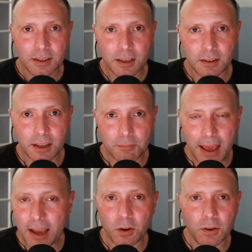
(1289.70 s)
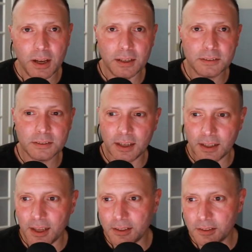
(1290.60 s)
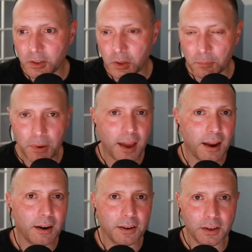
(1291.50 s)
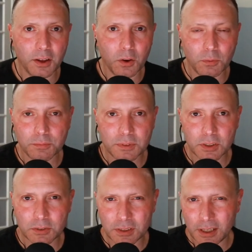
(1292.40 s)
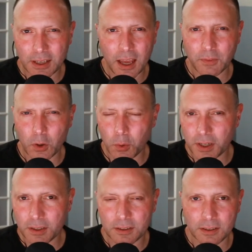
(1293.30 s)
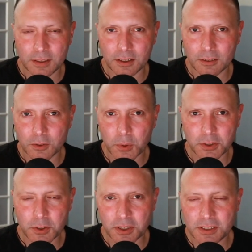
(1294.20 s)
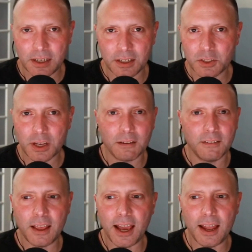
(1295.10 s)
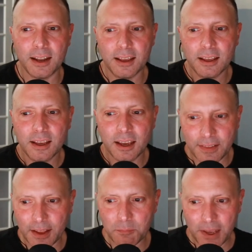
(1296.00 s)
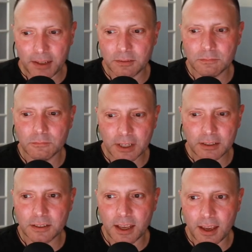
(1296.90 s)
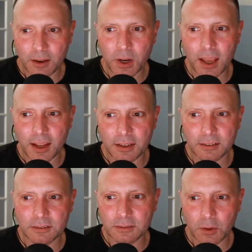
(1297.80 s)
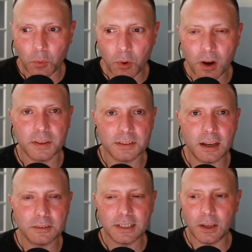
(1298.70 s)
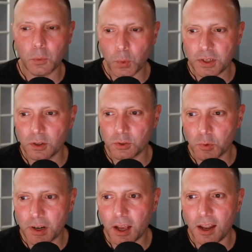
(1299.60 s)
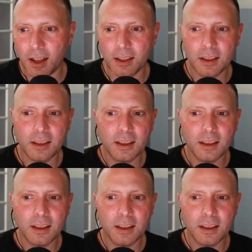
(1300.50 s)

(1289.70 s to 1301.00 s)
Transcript: in, in Mac OS, and then compare. You know, you know, kind of a quick you know quick and dirty sanity check on that. And then Ben went and went ahead and, and worked this out to get Windows running on it,